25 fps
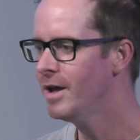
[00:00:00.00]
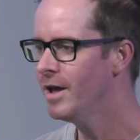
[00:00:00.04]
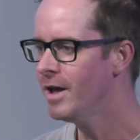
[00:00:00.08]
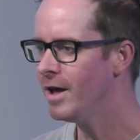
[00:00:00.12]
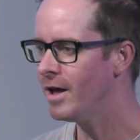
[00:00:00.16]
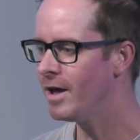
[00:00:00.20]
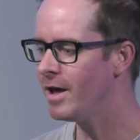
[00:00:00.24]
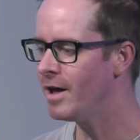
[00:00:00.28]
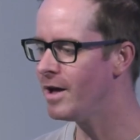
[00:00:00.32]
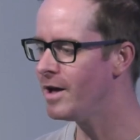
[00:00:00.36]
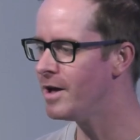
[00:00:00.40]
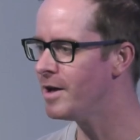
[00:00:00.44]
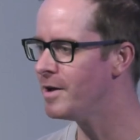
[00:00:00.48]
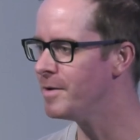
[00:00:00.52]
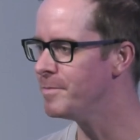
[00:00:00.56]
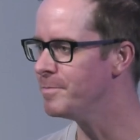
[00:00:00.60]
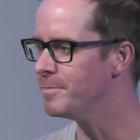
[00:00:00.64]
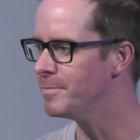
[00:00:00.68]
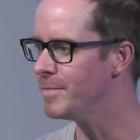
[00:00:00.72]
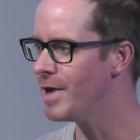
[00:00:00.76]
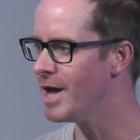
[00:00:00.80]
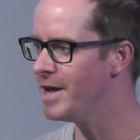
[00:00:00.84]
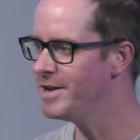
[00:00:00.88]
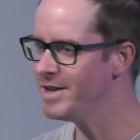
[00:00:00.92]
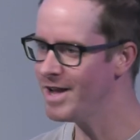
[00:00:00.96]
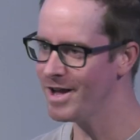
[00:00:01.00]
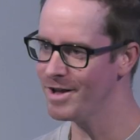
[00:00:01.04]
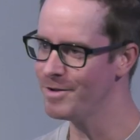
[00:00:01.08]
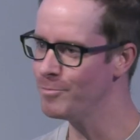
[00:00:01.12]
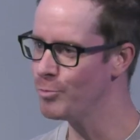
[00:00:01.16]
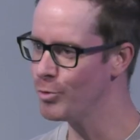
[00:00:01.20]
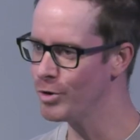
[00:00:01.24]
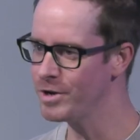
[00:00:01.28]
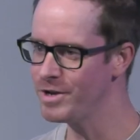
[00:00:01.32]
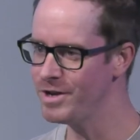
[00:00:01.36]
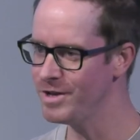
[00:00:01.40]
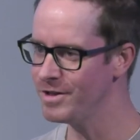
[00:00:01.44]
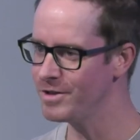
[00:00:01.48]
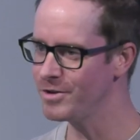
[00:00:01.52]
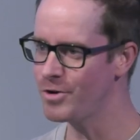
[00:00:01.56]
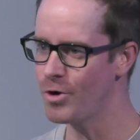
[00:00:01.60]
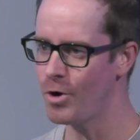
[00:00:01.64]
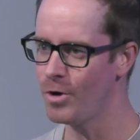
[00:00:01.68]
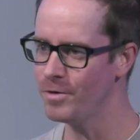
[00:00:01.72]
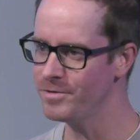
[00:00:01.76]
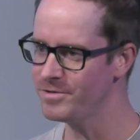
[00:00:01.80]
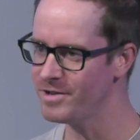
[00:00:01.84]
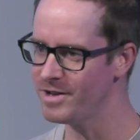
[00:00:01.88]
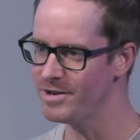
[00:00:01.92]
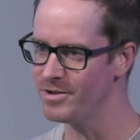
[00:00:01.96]
And yeah, working in the call
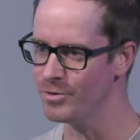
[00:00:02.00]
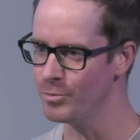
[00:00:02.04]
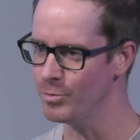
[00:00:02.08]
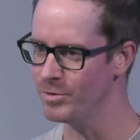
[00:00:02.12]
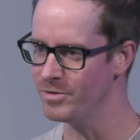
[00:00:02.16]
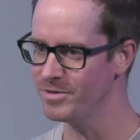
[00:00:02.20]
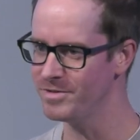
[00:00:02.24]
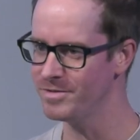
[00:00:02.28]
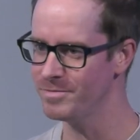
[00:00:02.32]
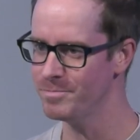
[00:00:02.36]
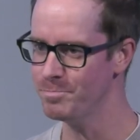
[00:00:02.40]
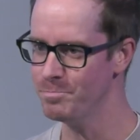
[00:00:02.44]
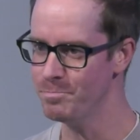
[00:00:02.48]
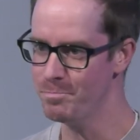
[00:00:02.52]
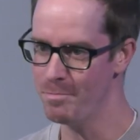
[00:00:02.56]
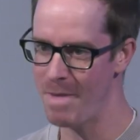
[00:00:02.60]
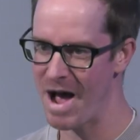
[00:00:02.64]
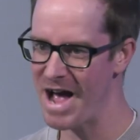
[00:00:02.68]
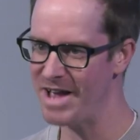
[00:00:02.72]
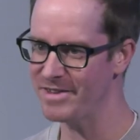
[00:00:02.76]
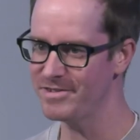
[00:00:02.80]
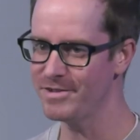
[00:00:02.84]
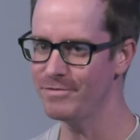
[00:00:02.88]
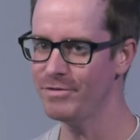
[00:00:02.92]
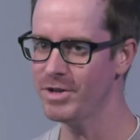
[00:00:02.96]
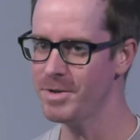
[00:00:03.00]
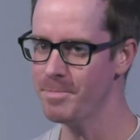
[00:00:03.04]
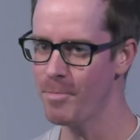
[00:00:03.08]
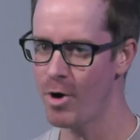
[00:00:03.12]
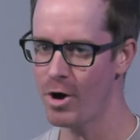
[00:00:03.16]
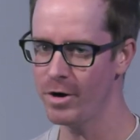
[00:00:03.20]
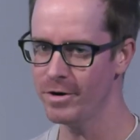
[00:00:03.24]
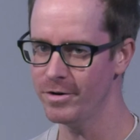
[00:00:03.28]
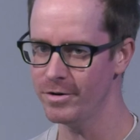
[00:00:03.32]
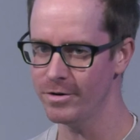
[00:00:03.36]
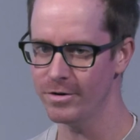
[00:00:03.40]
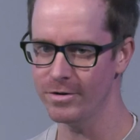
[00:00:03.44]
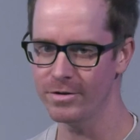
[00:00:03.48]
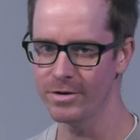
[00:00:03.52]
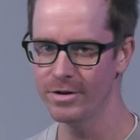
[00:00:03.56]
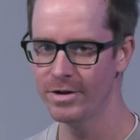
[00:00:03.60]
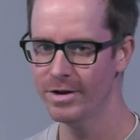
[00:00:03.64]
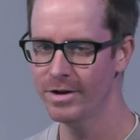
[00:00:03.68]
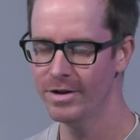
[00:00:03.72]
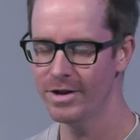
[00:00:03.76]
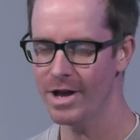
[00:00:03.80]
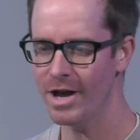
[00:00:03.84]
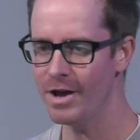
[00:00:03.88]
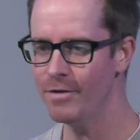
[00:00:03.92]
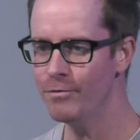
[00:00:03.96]
center was massively monitored.
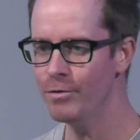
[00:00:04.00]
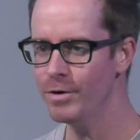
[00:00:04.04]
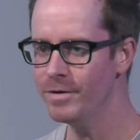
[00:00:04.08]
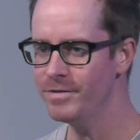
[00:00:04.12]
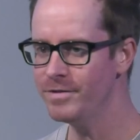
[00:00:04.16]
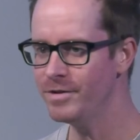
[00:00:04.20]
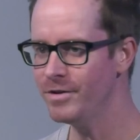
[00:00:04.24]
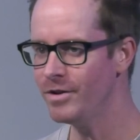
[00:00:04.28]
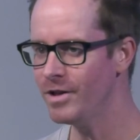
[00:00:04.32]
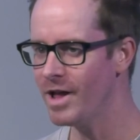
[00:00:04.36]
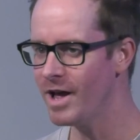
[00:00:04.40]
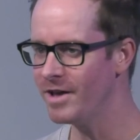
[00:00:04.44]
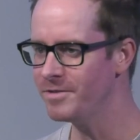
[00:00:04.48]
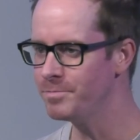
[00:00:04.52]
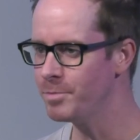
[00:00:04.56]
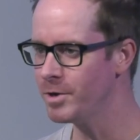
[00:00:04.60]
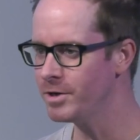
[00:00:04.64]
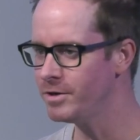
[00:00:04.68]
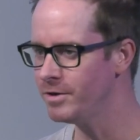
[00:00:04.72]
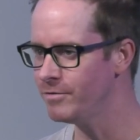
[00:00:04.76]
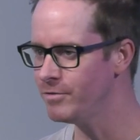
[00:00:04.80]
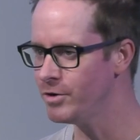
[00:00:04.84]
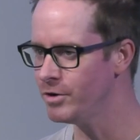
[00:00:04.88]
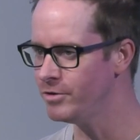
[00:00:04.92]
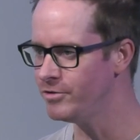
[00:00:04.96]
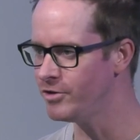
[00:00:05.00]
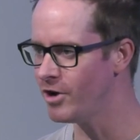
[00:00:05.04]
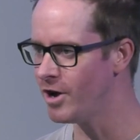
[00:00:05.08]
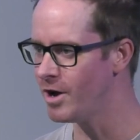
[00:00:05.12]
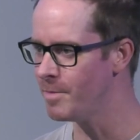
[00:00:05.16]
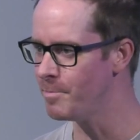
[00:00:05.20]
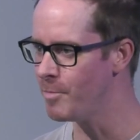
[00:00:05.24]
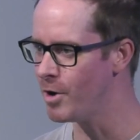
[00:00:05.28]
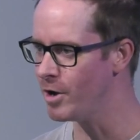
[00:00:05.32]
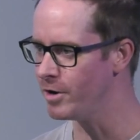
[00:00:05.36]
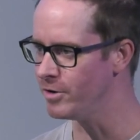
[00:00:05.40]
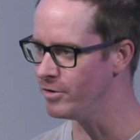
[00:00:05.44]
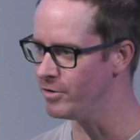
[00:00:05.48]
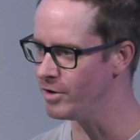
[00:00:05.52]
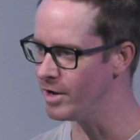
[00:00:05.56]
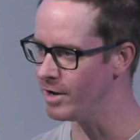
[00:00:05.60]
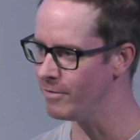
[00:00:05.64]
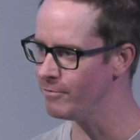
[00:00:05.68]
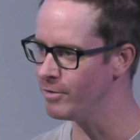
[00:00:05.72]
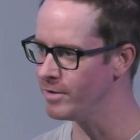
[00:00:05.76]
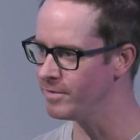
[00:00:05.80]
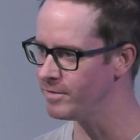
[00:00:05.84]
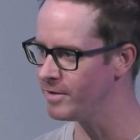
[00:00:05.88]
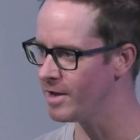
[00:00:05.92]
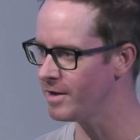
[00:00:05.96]
Every single aspect of your job monitored
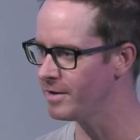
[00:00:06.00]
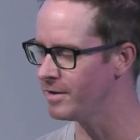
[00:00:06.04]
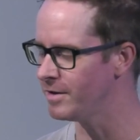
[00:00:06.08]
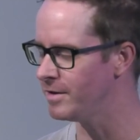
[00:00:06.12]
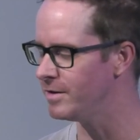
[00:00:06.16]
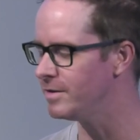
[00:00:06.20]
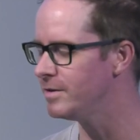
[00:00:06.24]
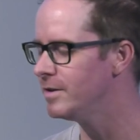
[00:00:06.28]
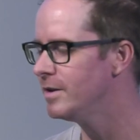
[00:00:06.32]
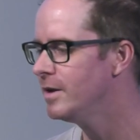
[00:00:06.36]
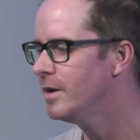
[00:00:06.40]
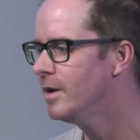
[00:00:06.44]
every second.